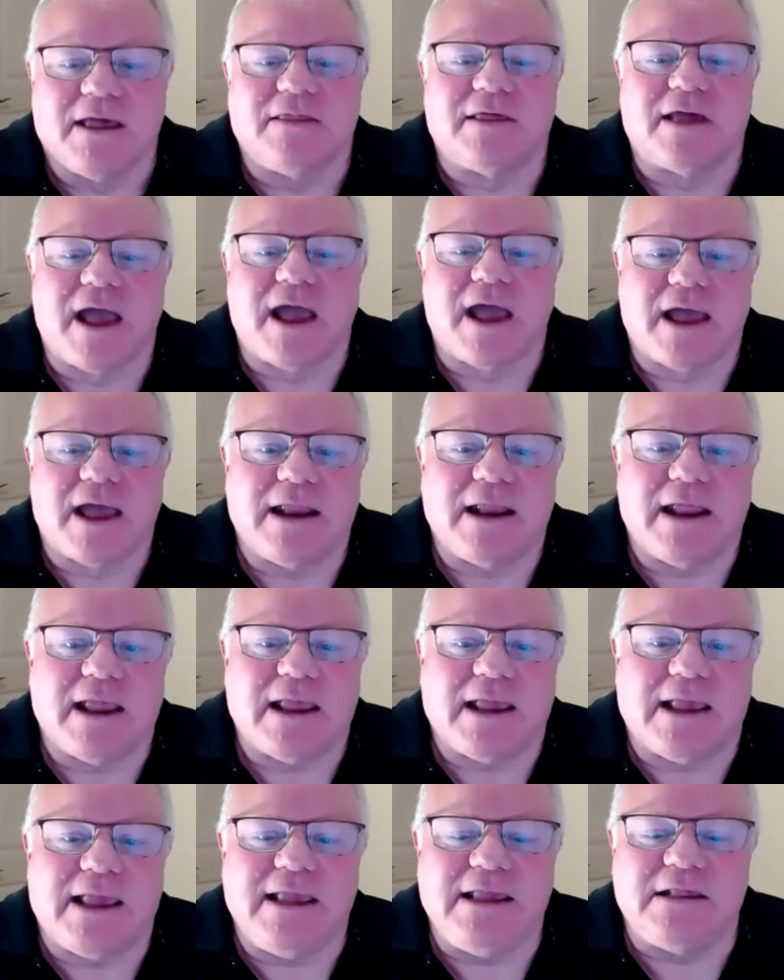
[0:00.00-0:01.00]
that
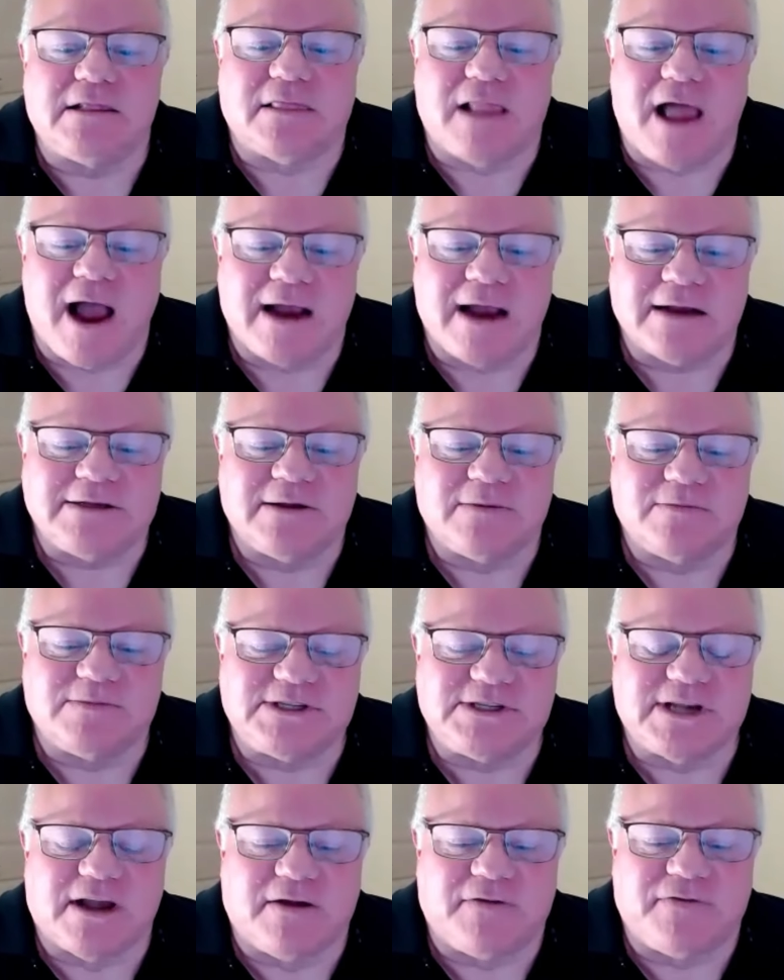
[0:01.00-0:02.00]
he locked
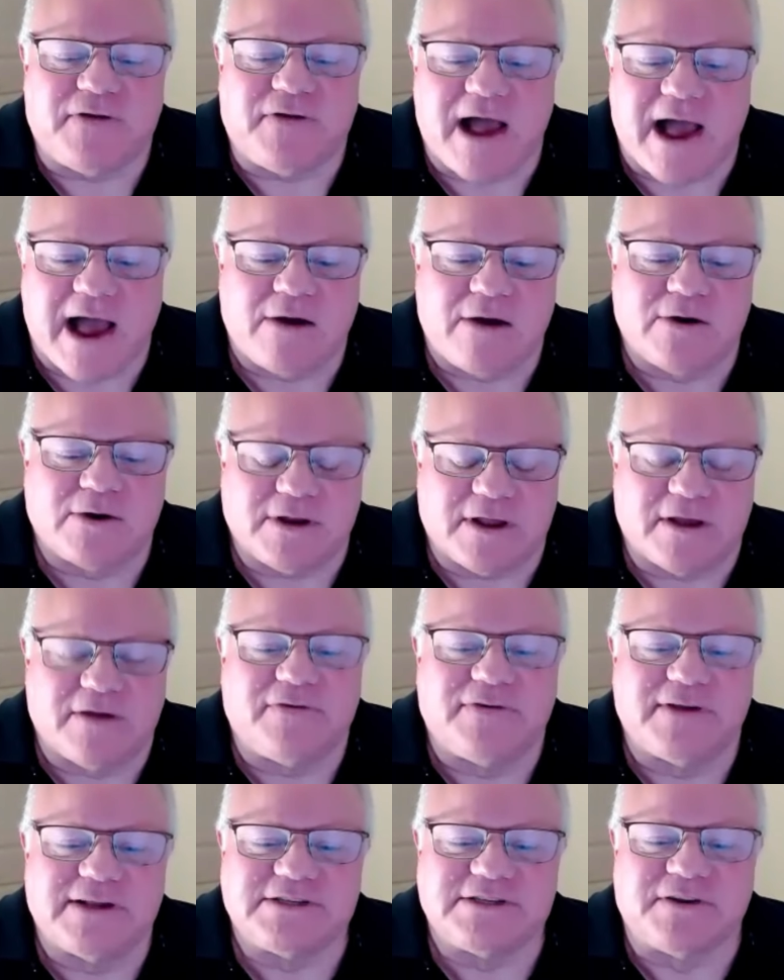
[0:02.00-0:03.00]
himself out
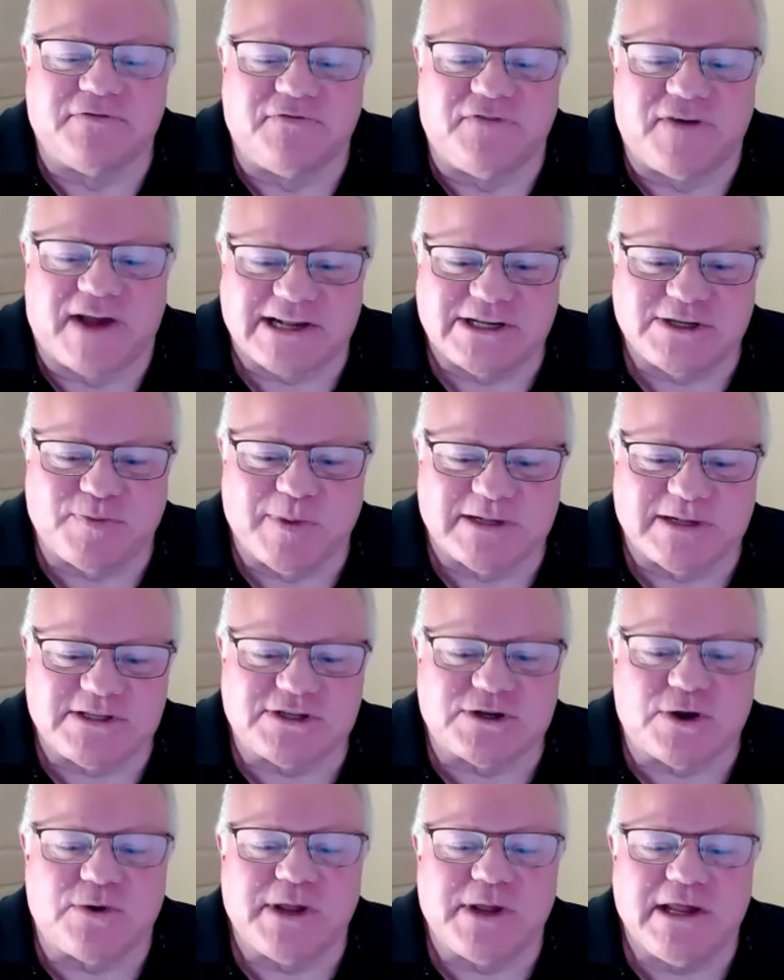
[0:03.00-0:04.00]
of his investment
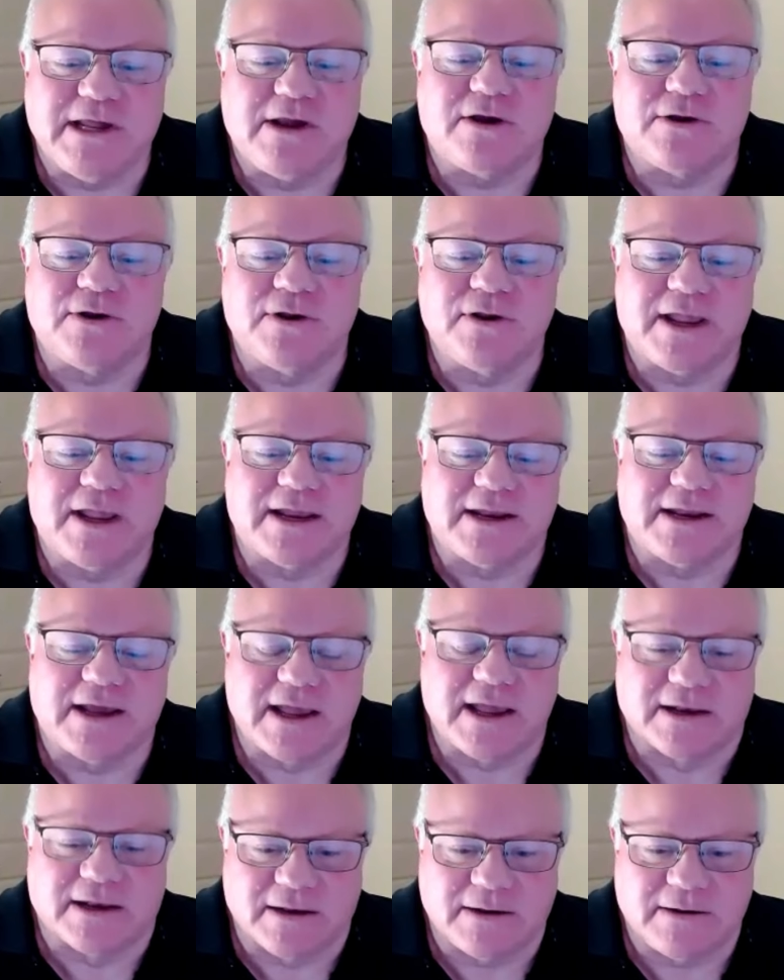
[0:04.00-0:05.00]
so he couldn't get
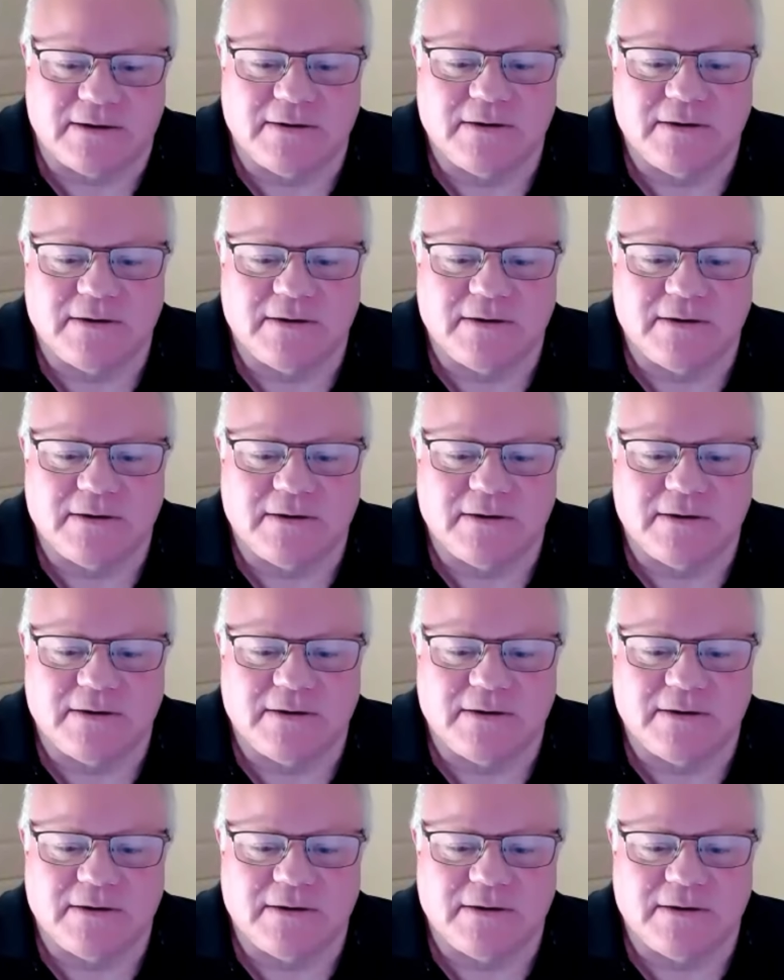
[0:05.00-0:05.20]
in.